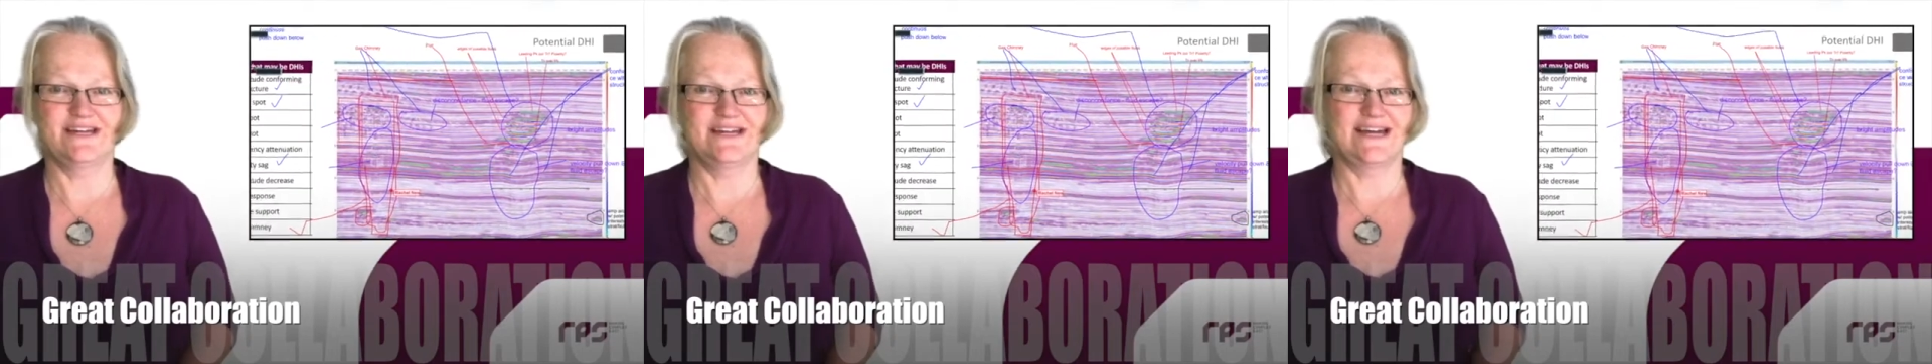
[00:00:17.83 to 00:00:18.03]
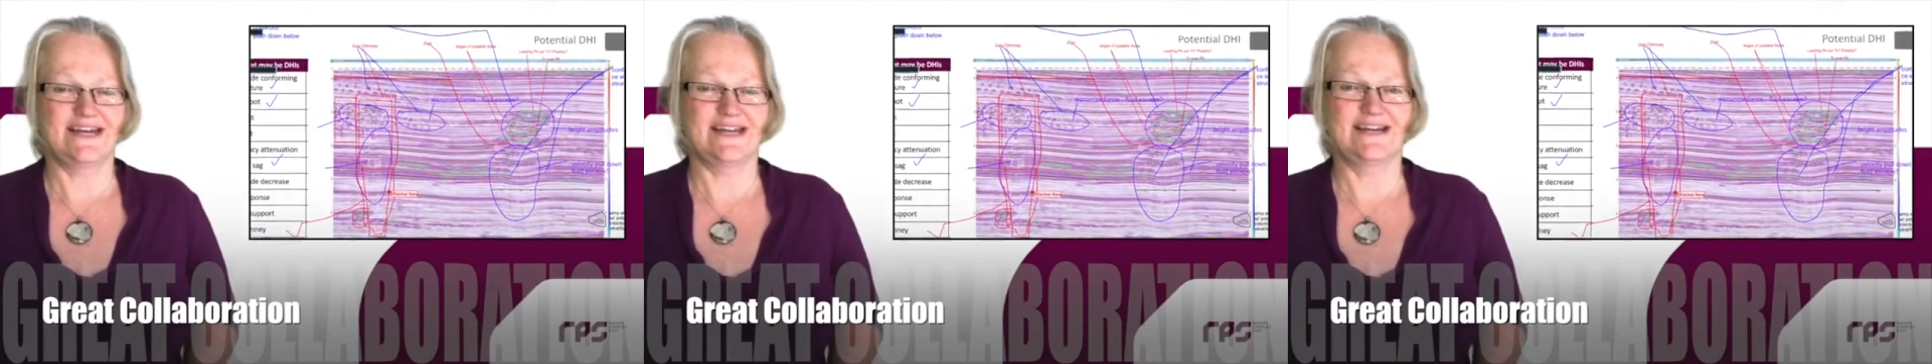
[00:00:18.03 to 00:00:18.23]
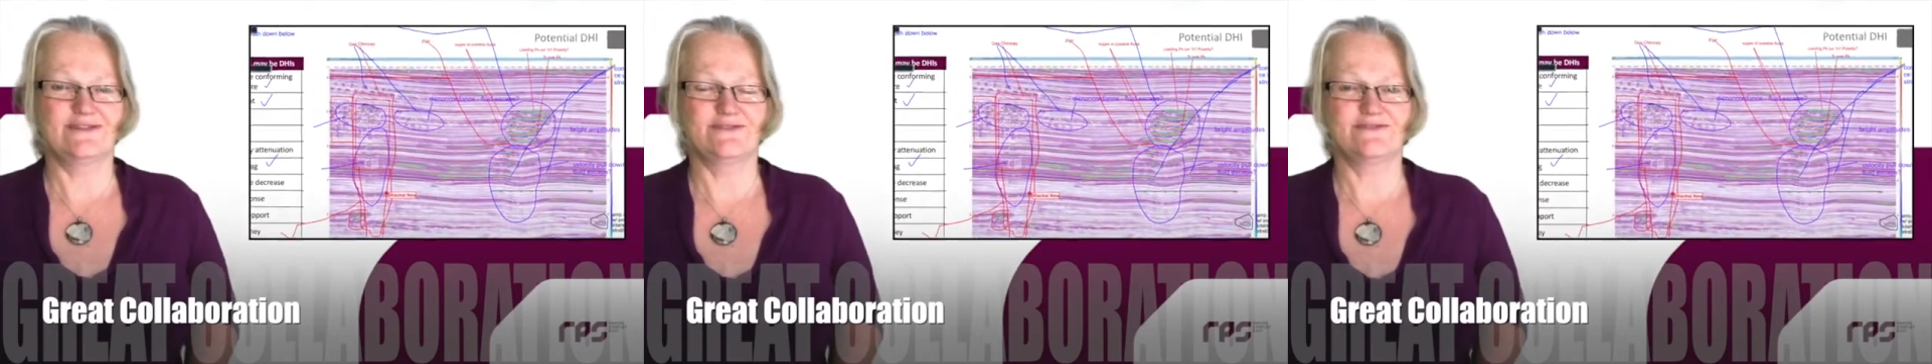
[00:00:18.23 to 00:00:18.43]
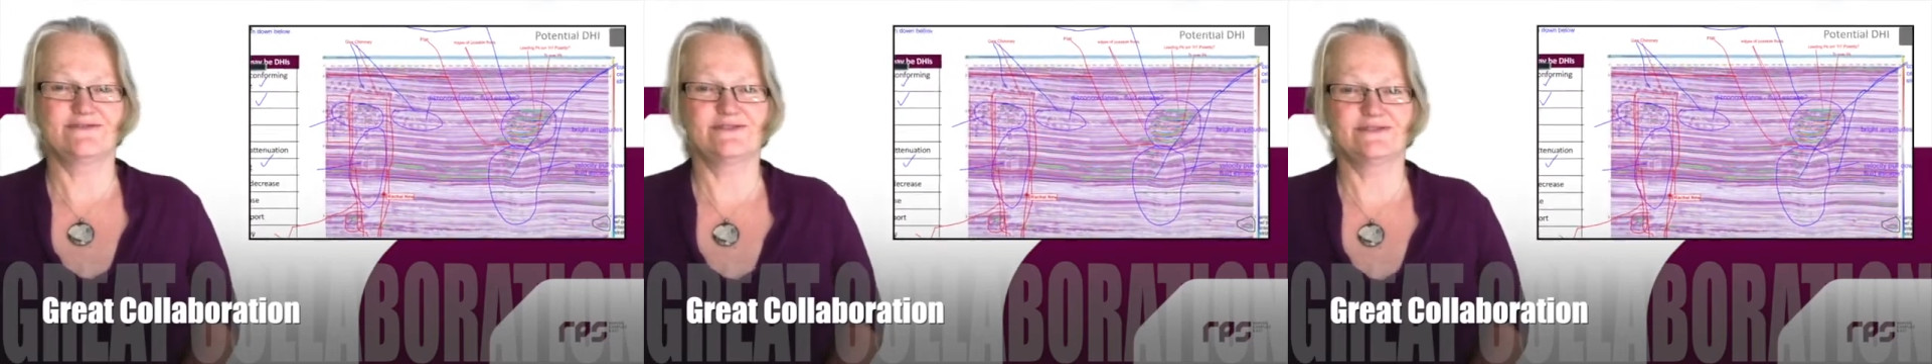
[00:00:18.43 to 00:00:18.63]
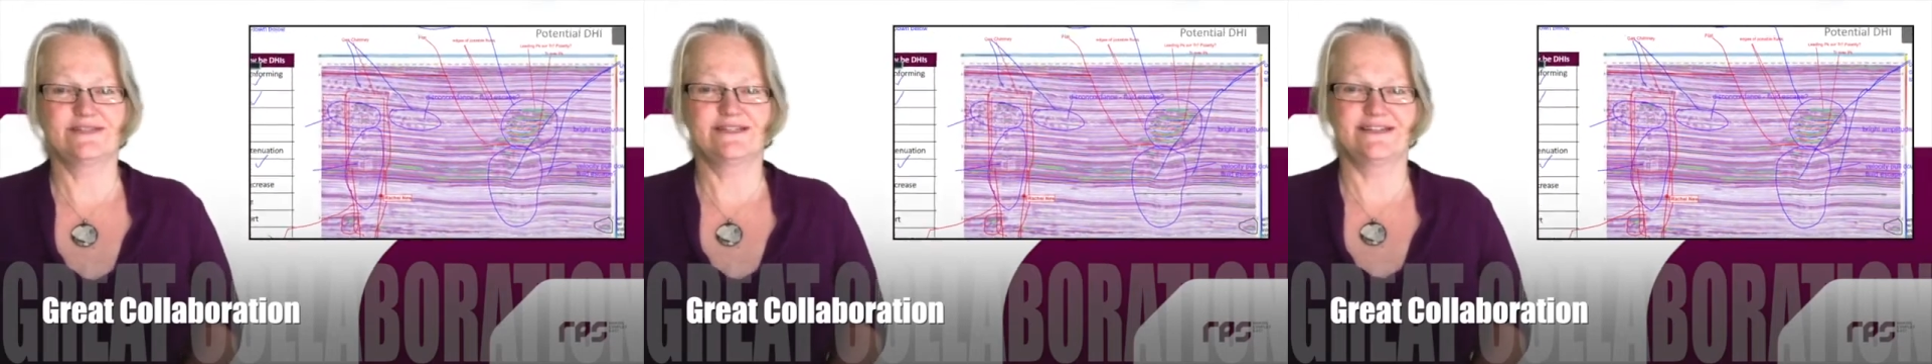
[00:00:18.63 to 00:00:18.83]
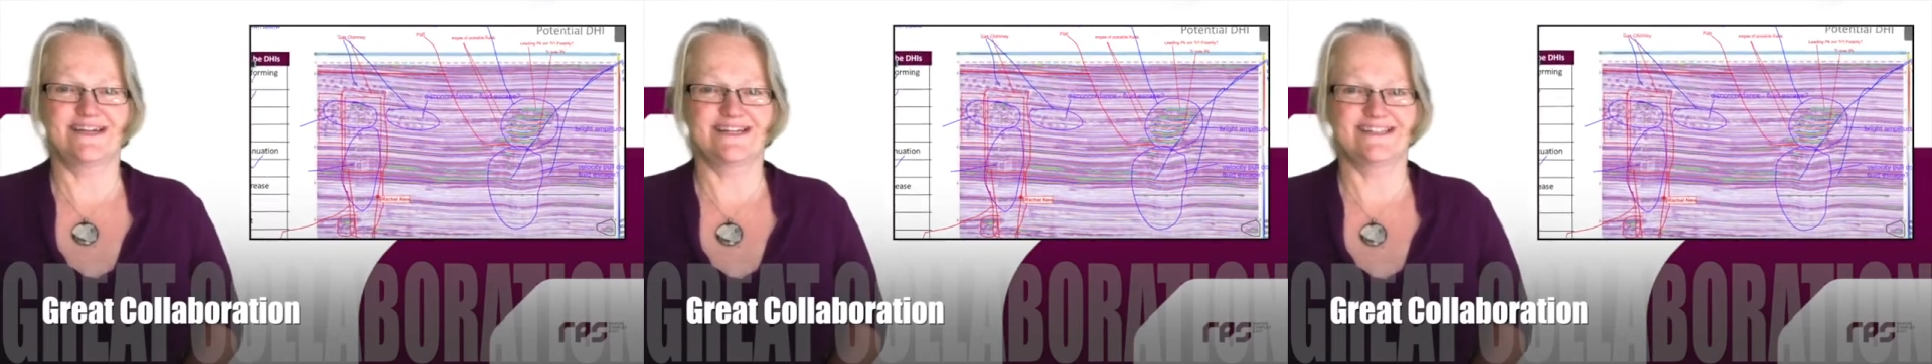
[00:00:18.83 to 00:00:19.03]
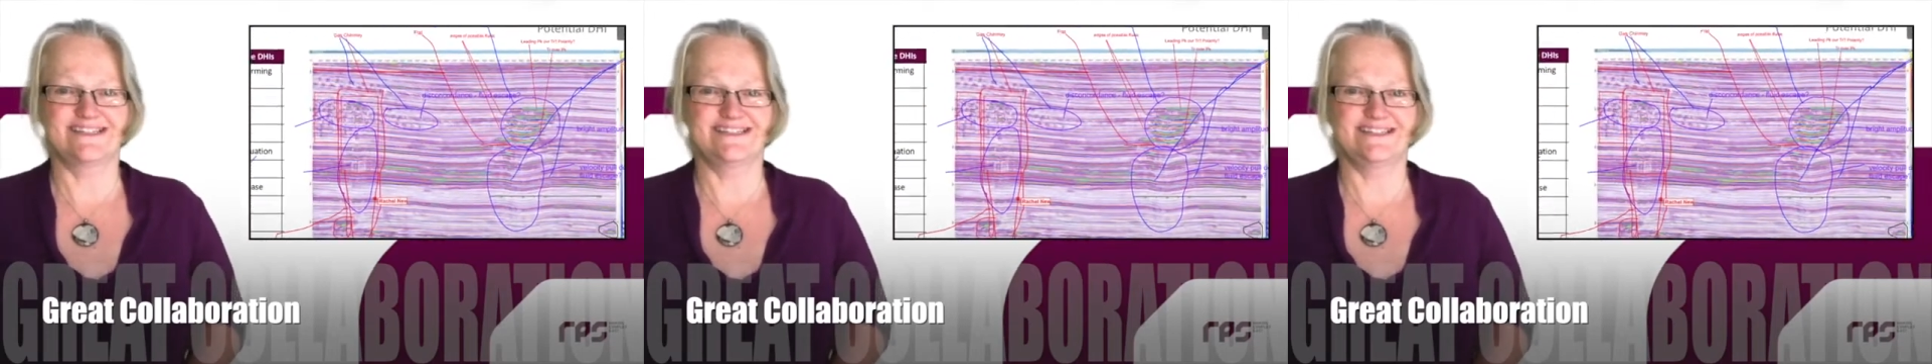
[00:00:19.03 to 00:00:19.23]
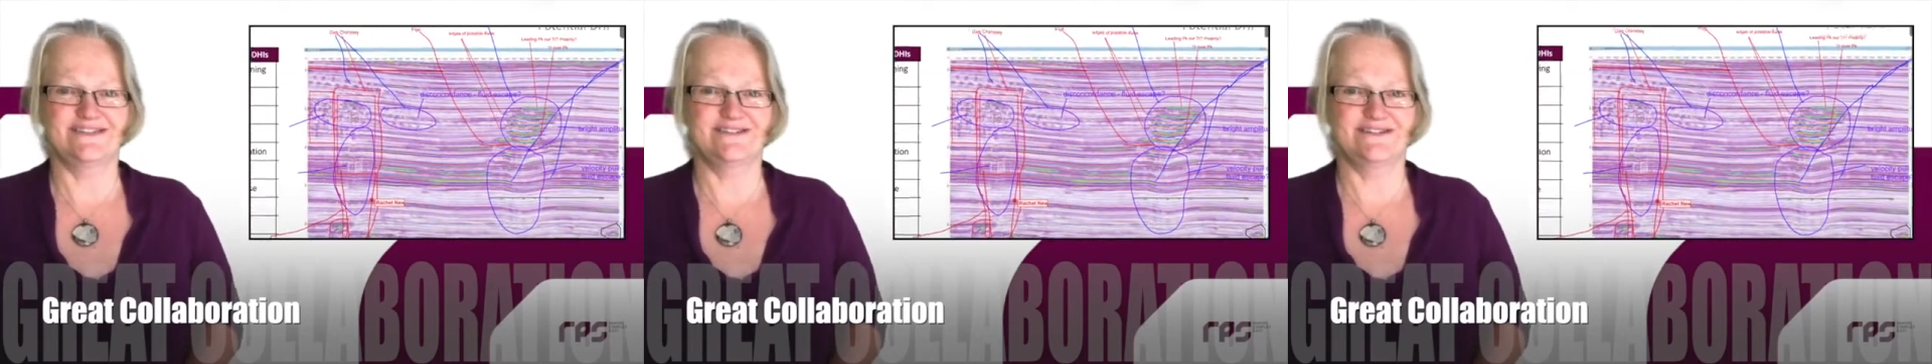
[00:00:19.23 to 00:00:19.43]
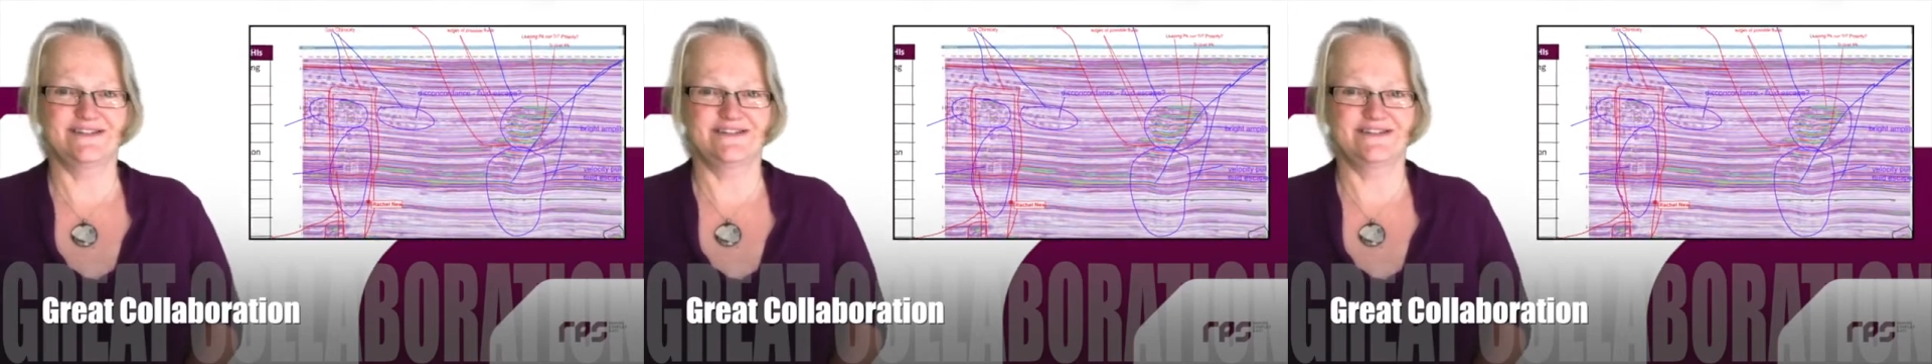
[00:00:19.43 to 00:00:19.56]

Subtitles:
and I look forward to that continued